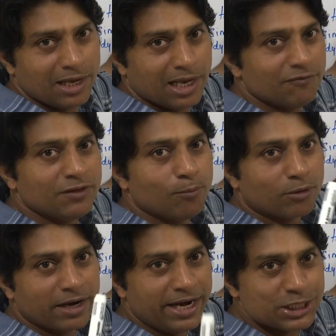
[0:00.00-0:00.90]
if the
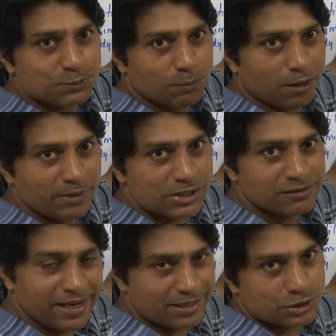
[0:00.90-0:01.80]
motility sperm is
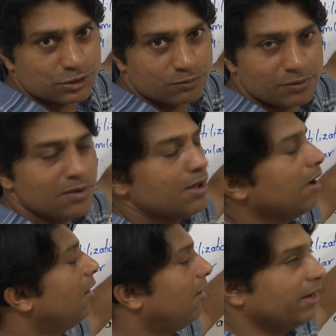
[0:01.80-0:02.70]
less,
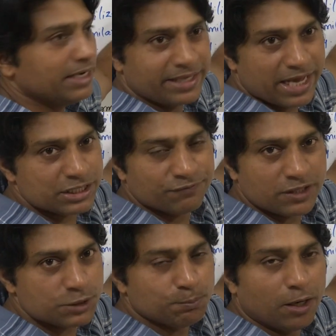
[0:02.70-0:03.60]
or in case if
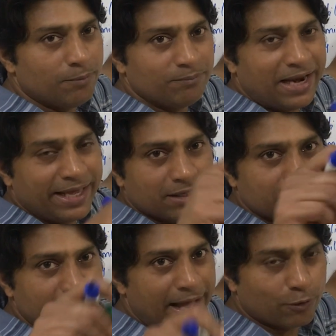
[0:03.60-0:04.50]
the sperm, like the
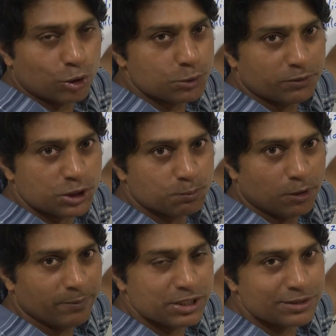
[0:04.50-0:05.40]
acrosome of the
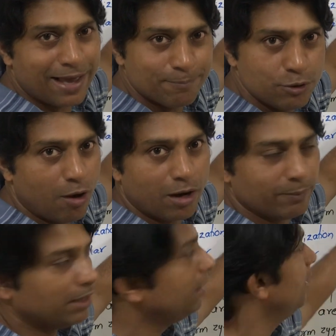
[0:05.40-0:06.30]
sperm, is abnormal,